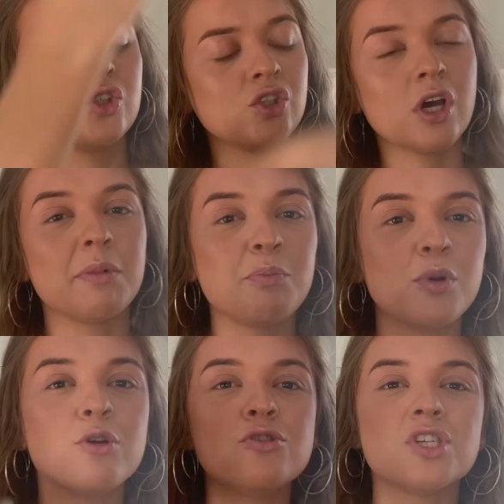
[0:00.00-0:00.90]
I'll be
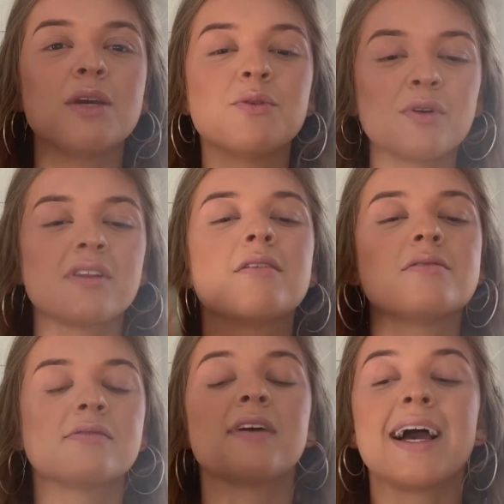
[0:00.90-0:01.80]
bougie with one of those
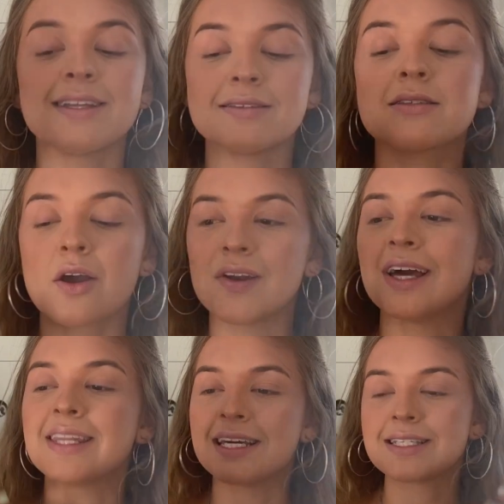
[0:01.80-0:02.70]
fans going
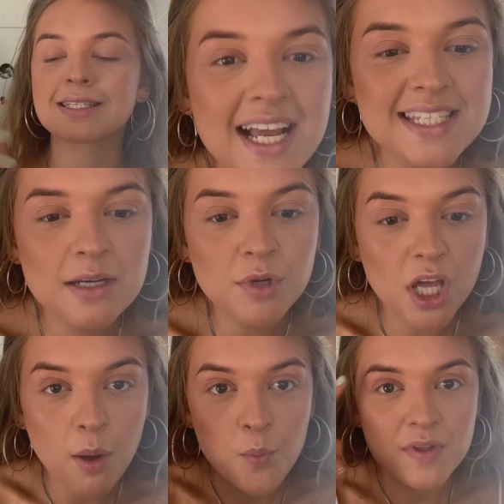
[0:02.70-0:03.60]
like this. Next thing I'm going
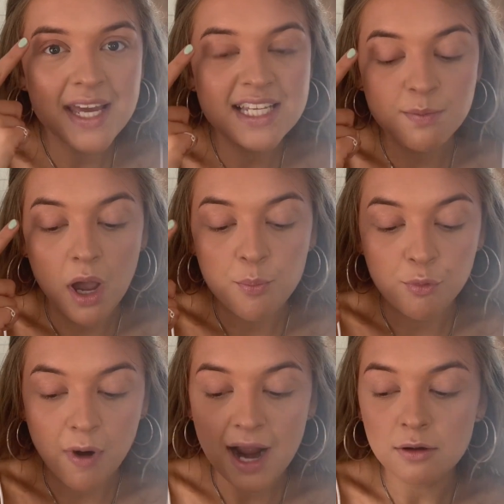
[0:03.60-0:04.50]
to go in with is my
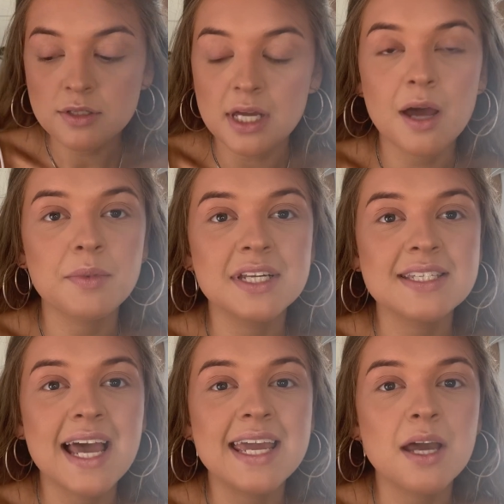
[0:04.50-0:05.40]
brows, and I'm going to
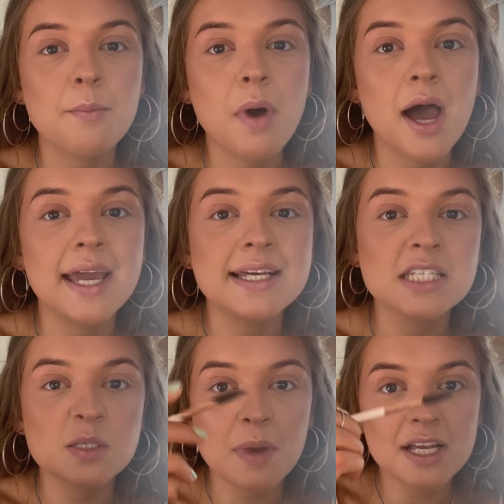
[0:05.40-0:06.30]
take my
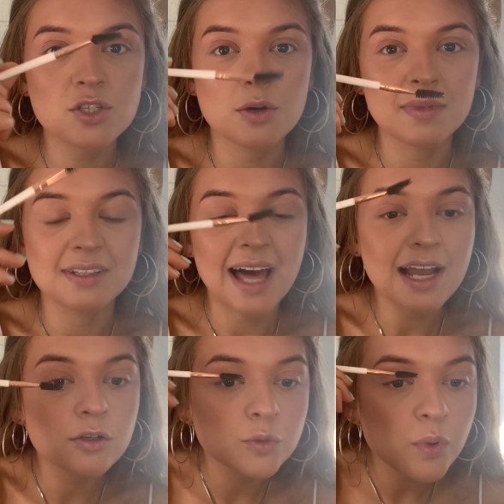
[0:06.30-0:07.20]
Spectrum little
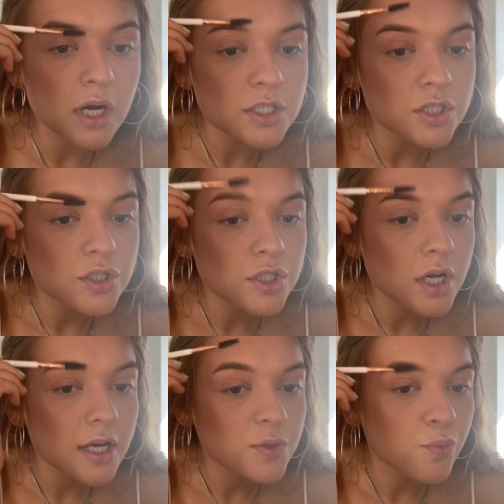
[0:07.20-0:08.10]
angled brush and
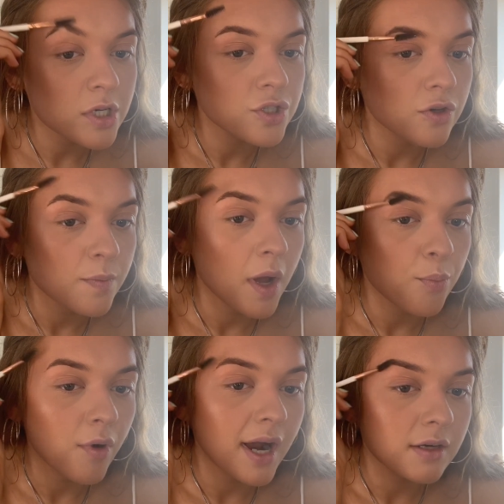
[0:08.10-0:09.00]
just brush through my
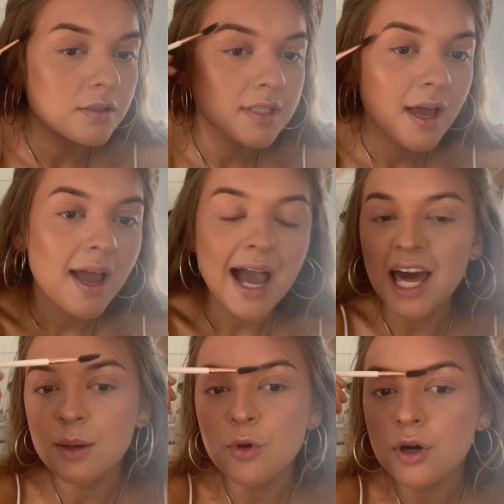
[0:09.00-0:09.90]
brows.
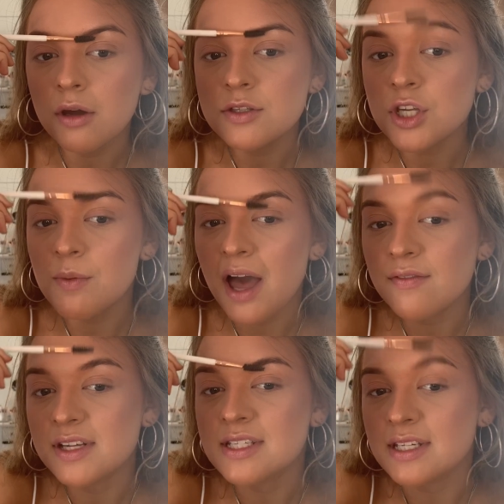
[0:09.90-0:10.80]
And I'm not going too
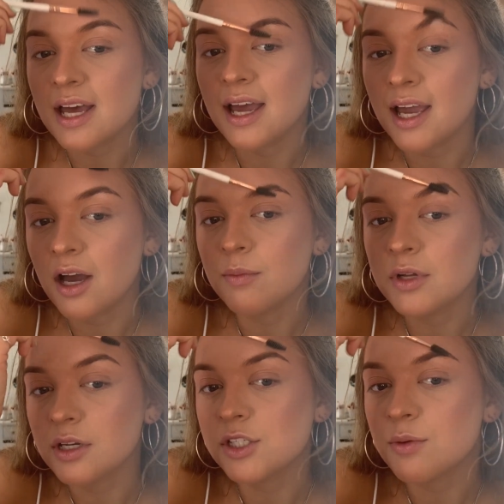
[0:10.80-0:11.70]
heavy today. I'm
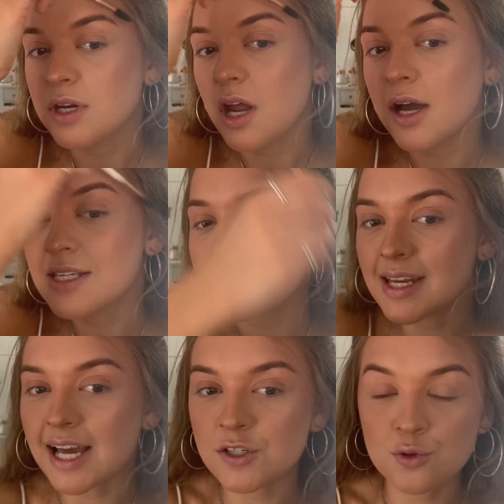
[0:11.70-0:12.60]
going to do a nice
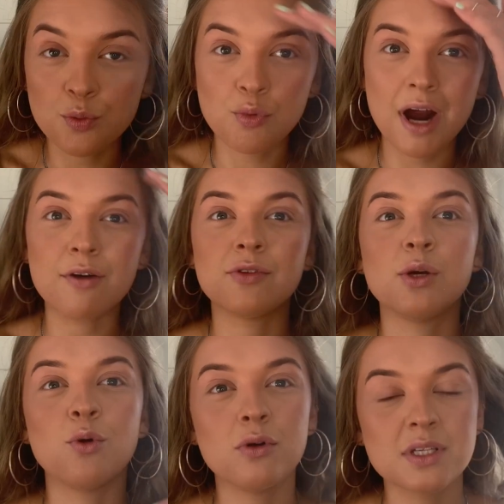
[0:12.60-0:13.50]
natural brow for
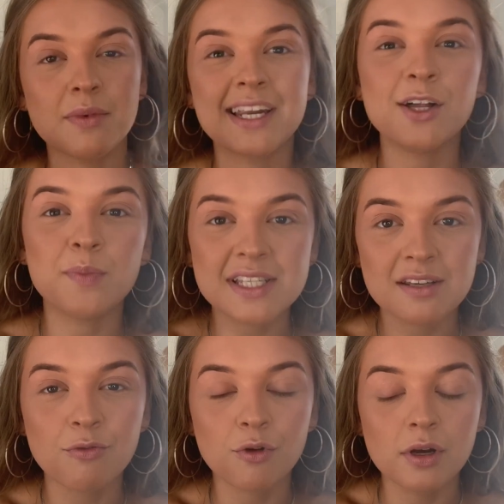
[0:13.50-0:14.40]
you all, something a little bit
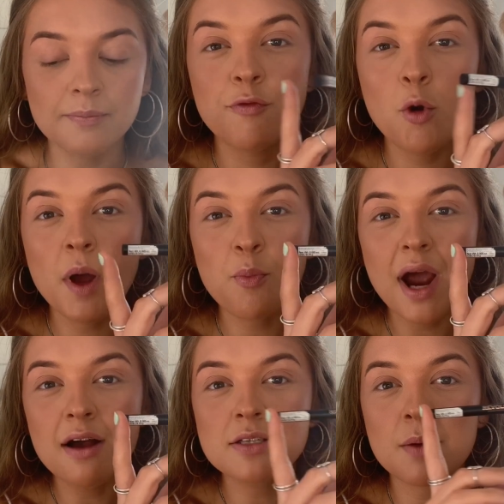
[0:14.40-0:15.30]
different. For my
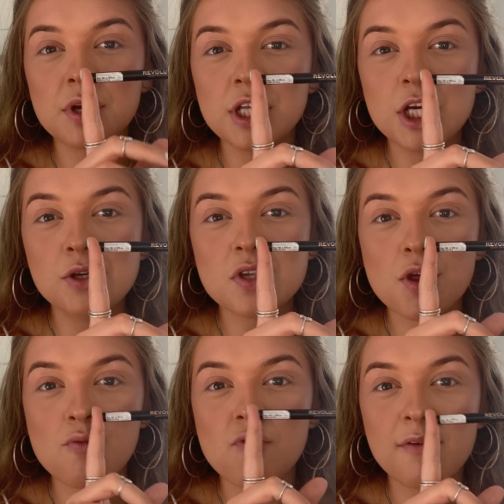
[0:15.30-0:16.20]
brows, I'm going to use
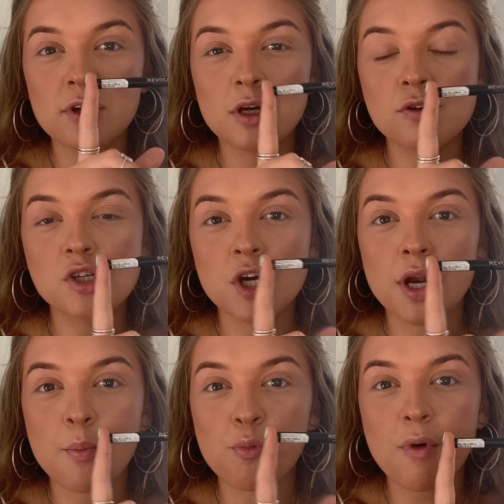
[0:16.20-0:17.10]
the
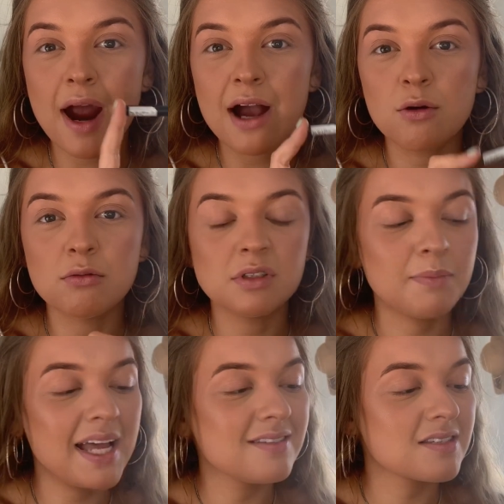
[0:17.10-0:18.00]
Revolution brow
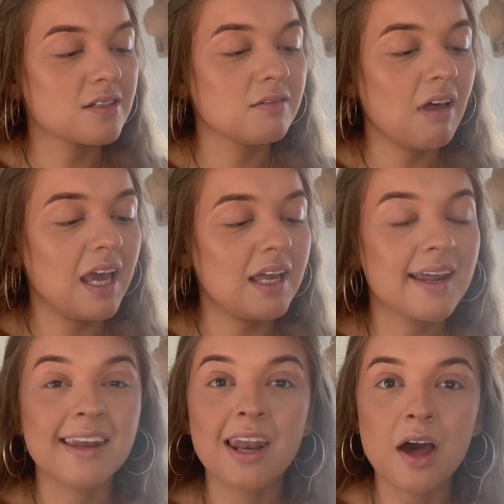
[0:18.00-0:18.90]
pencil in
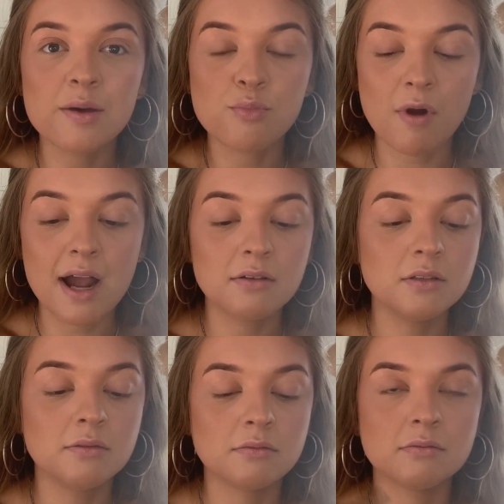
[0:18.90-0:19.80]
light brown.
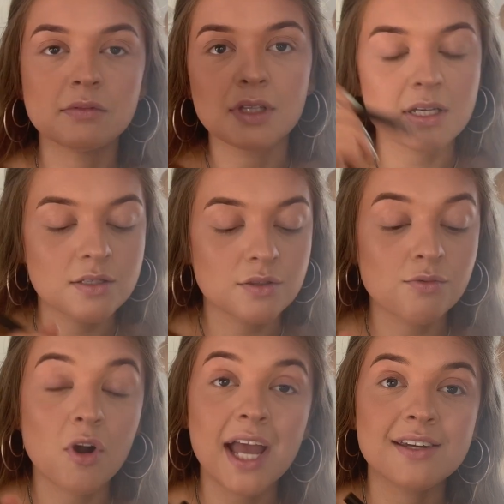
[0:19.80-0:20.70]
That's the
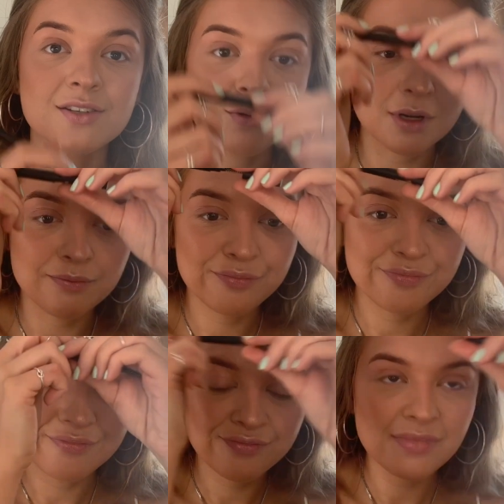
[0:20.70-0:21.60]
wrong end, Dora.
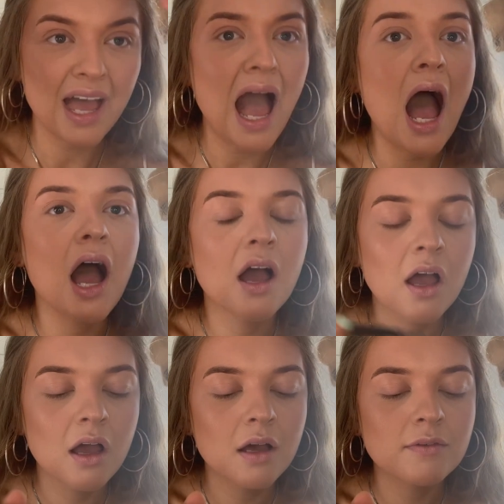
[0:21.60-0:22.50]
Ah,
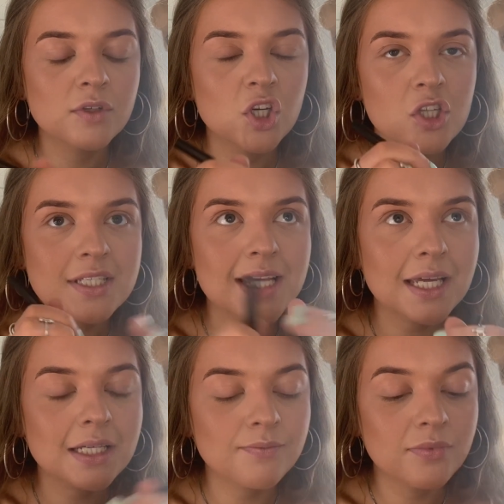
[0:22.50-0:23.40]
for God's sake.